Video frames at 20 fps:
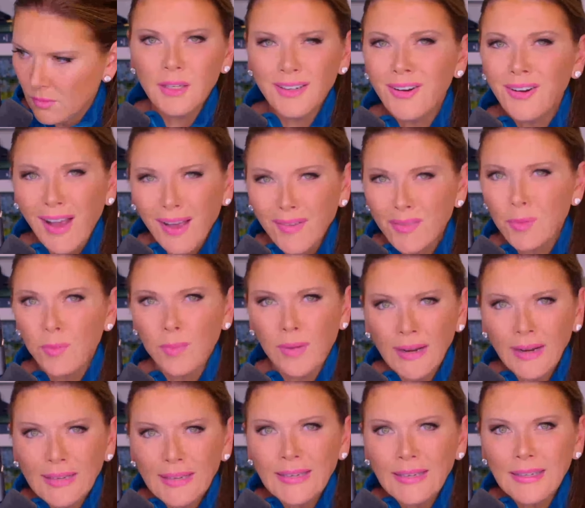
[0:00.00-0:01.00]
You don't have the
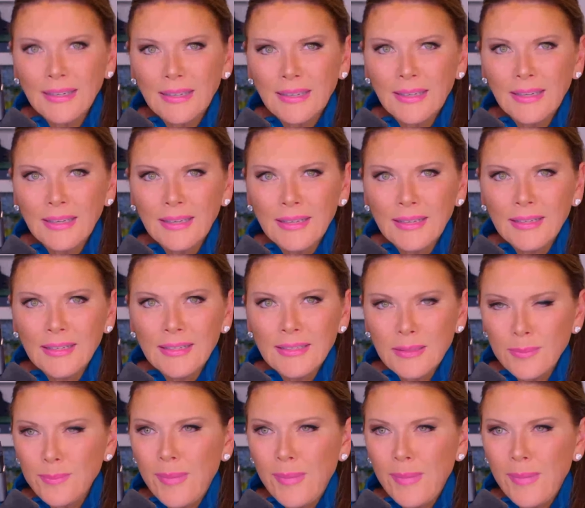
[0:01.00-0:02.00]
money?
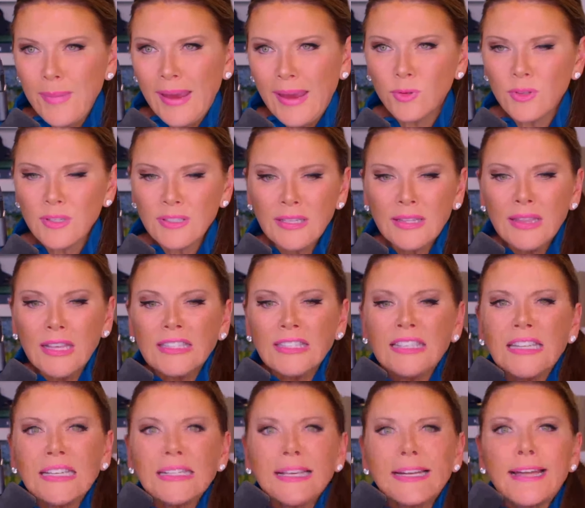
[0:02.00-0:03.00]
to make it through the season. The
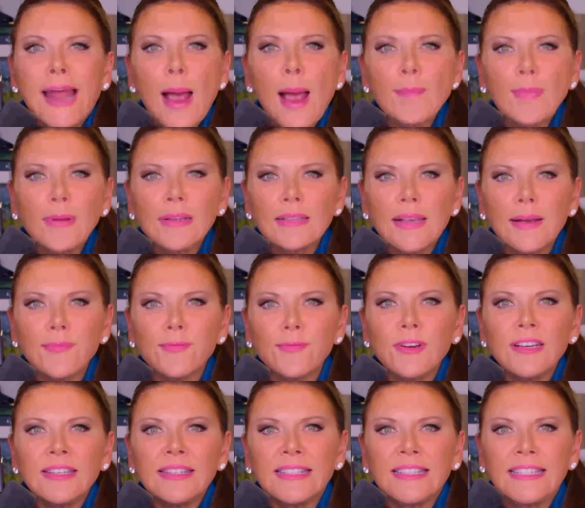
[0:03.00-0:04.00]
season happens
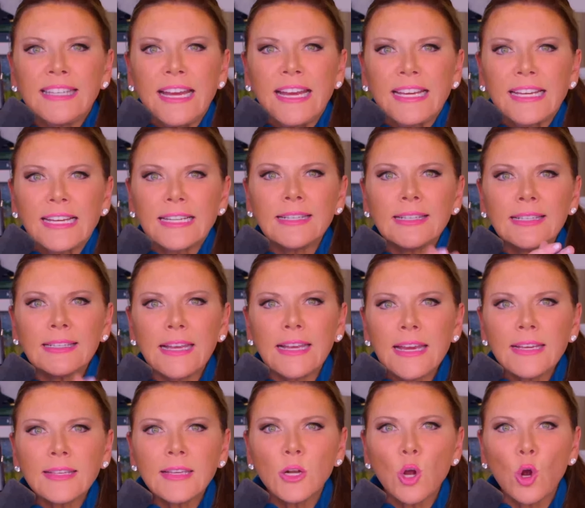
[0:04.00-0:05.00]
every stinking
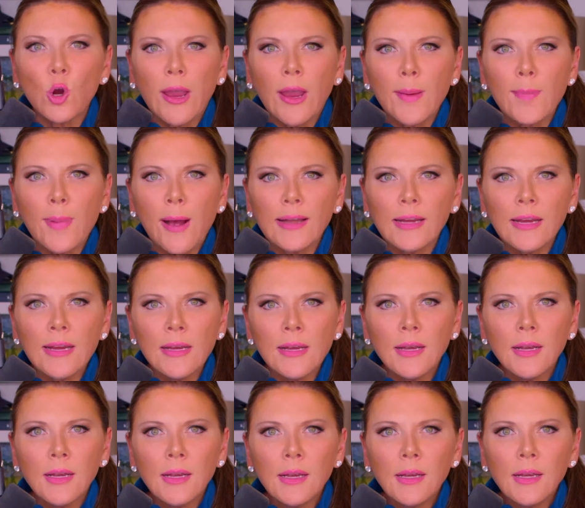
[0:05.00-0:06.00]
season, okay, buddy?
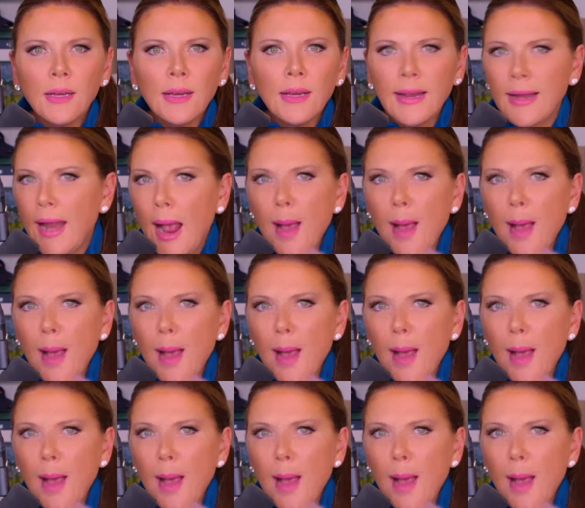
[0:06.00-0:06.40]
It